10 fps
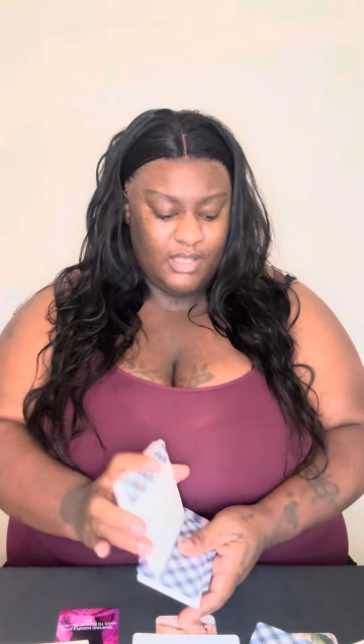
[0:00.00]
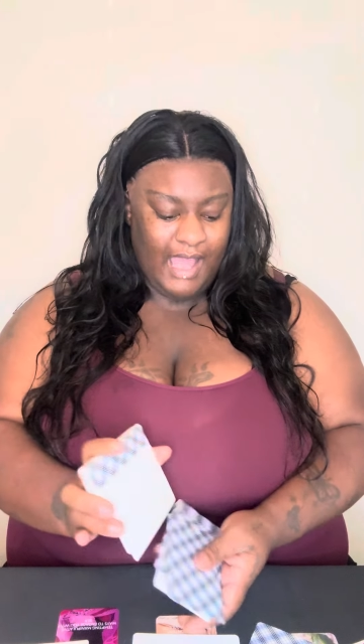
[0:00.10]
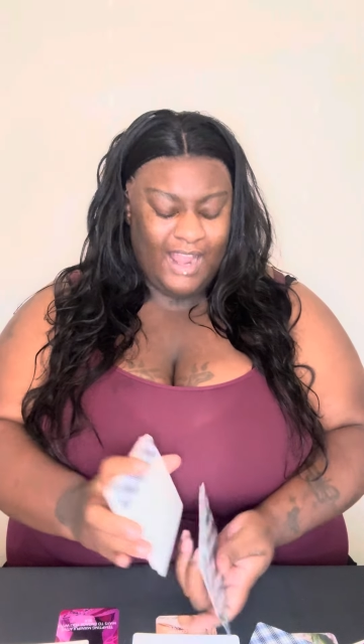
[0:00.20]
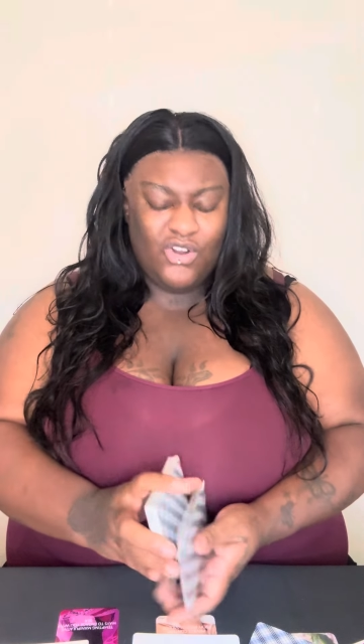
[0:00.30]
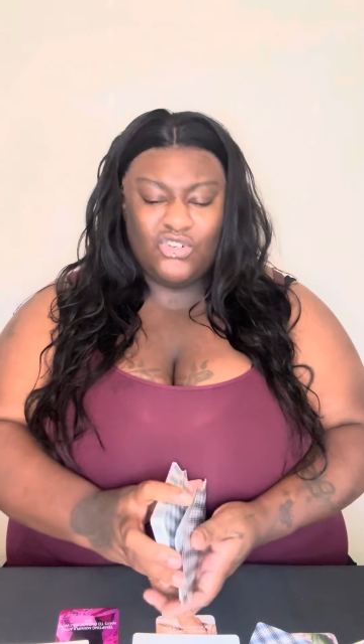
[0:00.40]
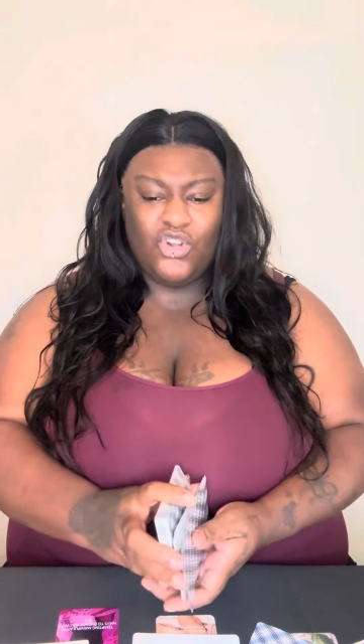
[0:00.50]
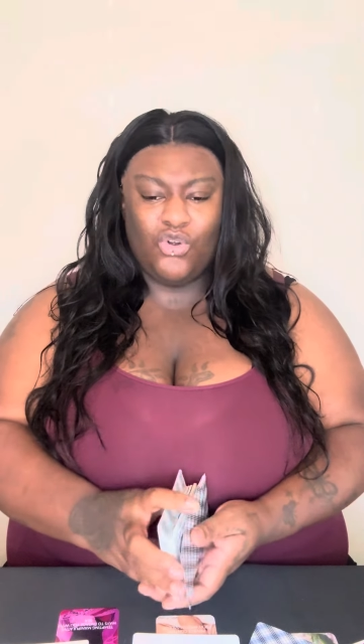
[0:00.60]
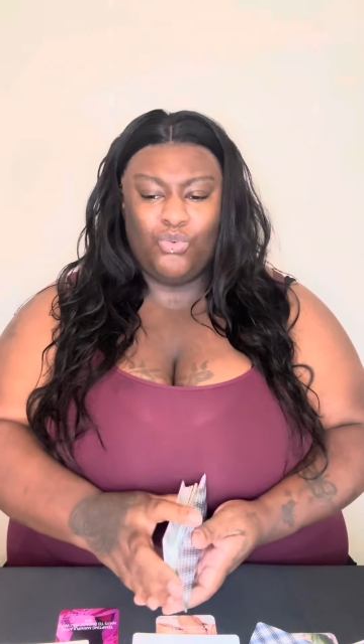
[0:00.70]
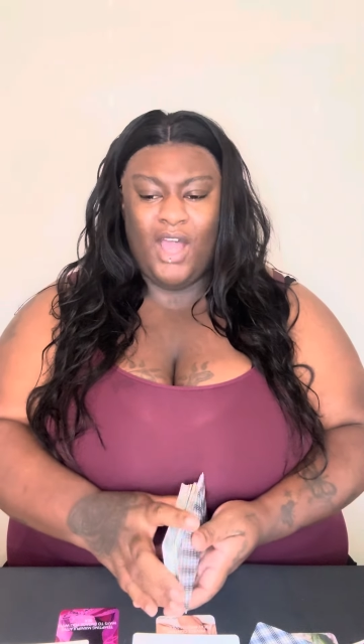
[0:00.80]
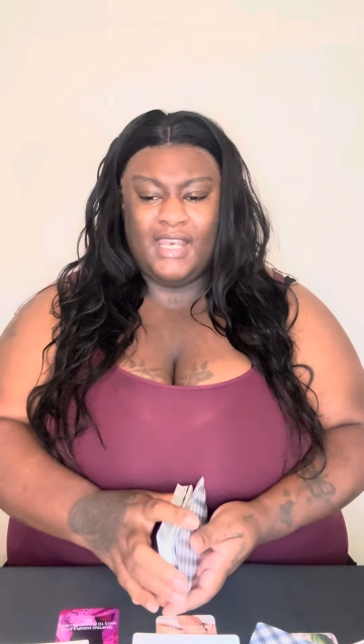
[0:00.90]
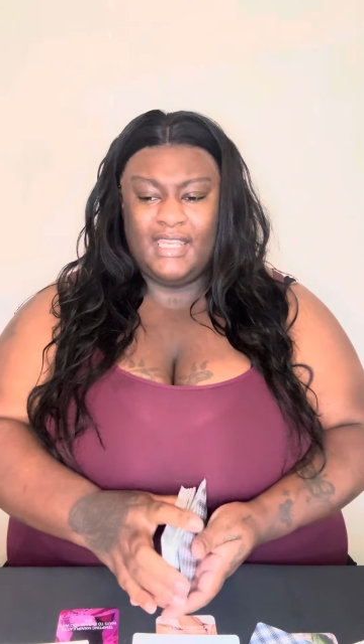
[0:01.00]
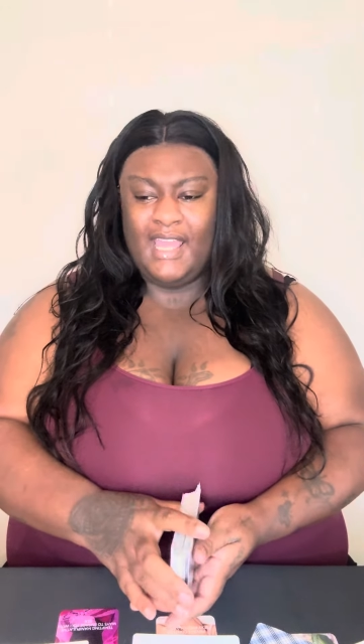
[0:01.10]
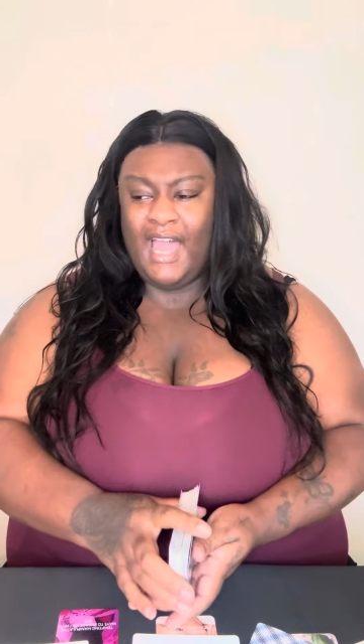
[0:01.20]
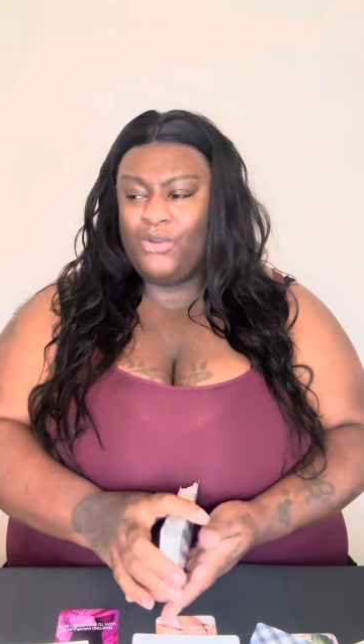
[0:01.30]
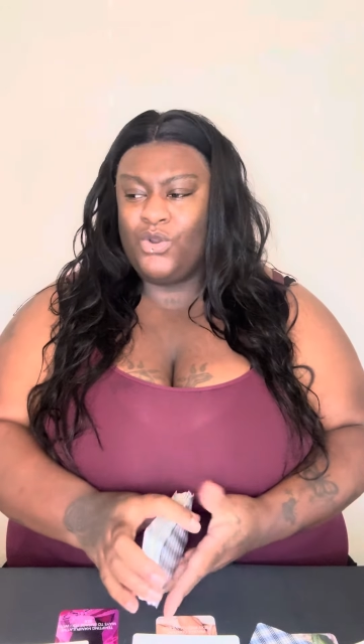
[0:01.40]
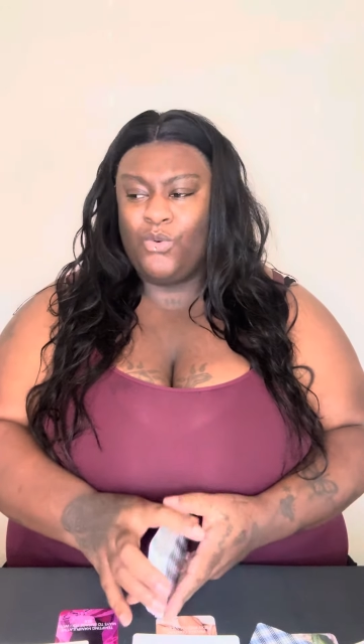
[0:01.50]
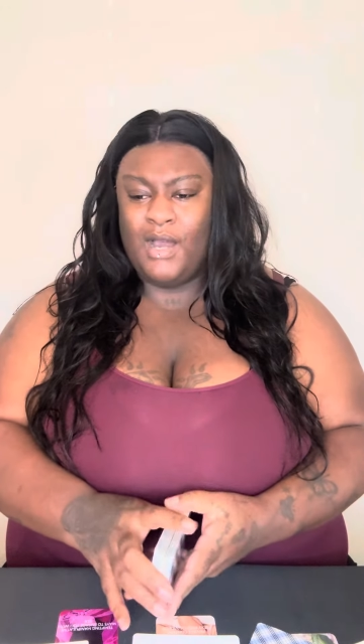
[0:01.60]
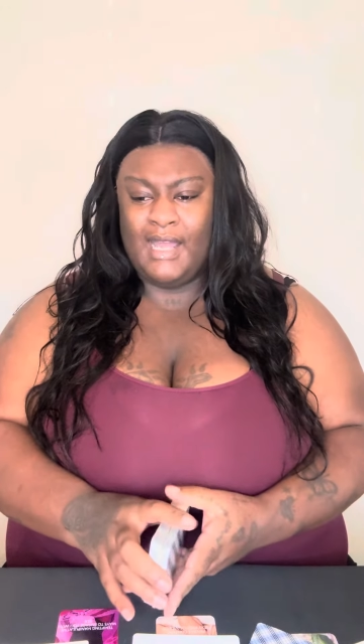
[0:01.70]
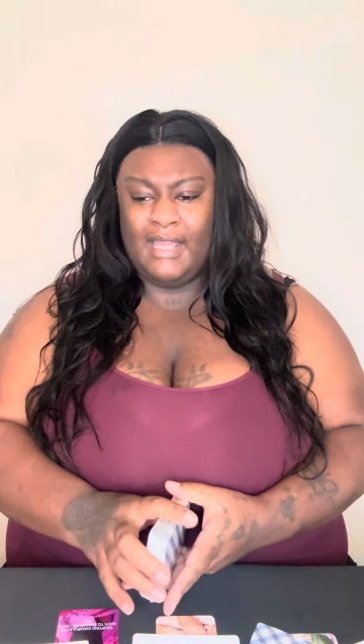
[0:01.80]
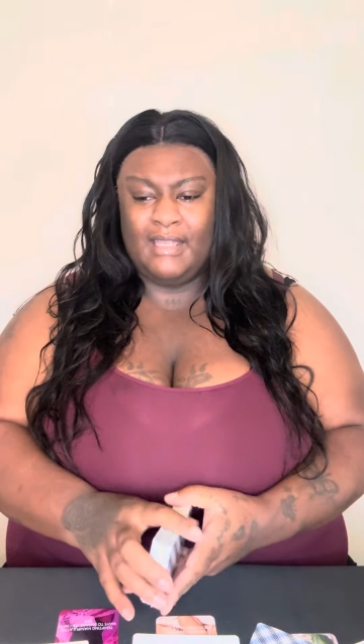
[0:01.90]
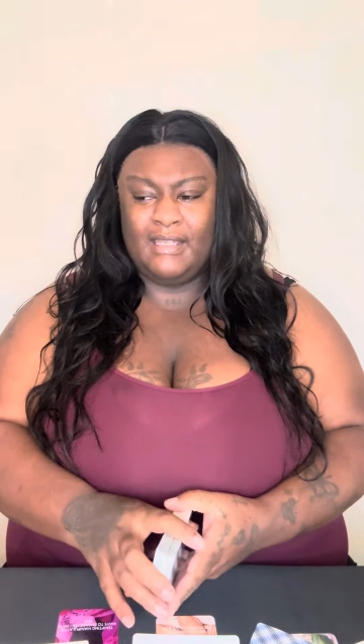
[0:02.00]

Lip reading: I heard karate. I don't know why.